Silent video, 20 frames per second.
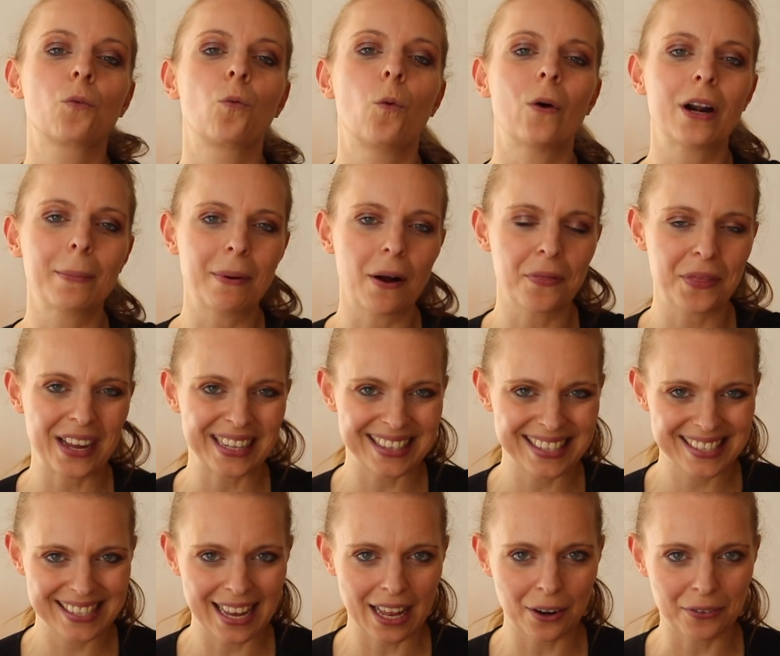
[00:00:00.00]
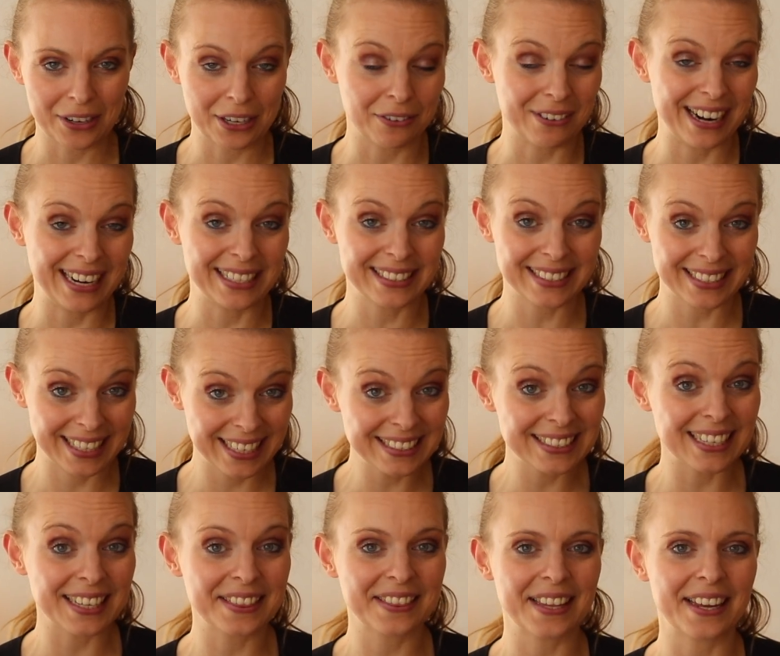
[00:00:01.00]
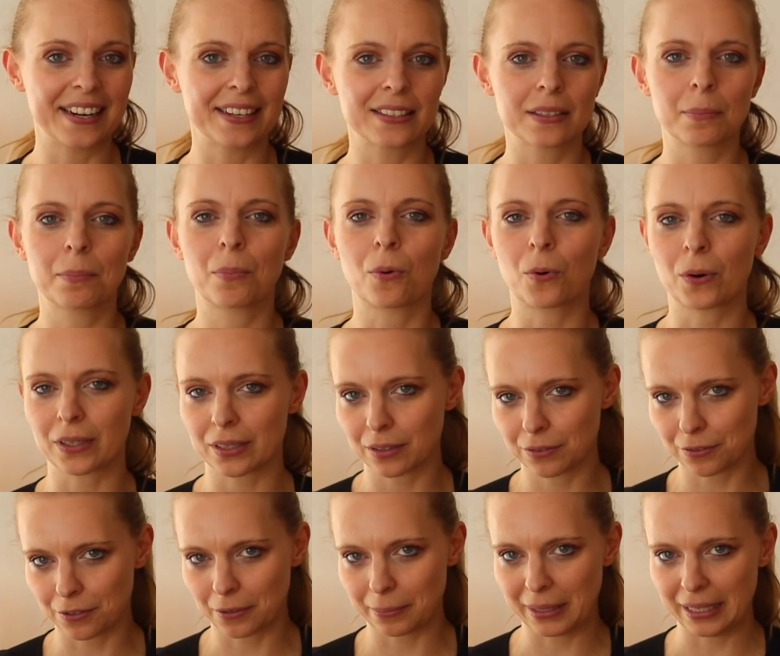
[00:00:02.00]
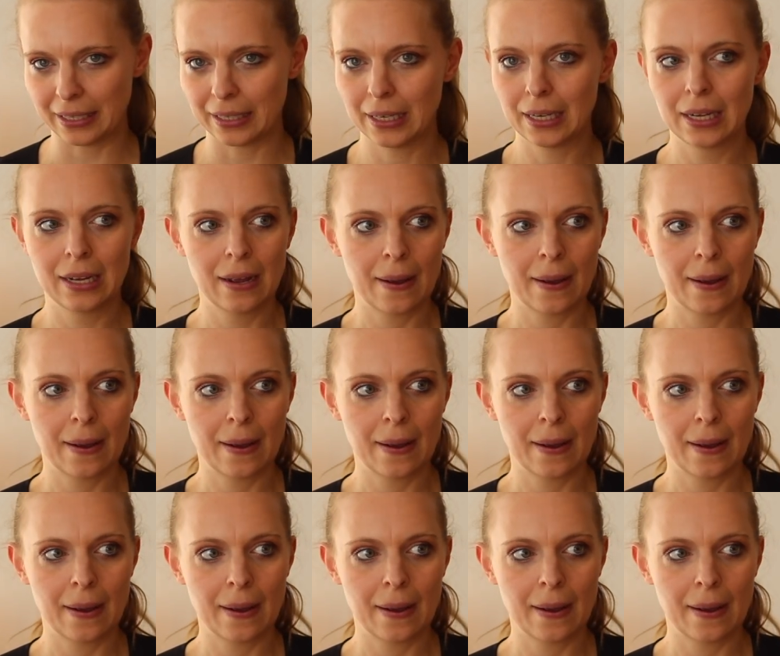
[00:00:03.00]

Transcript: what about that salary raise is it that is important for me?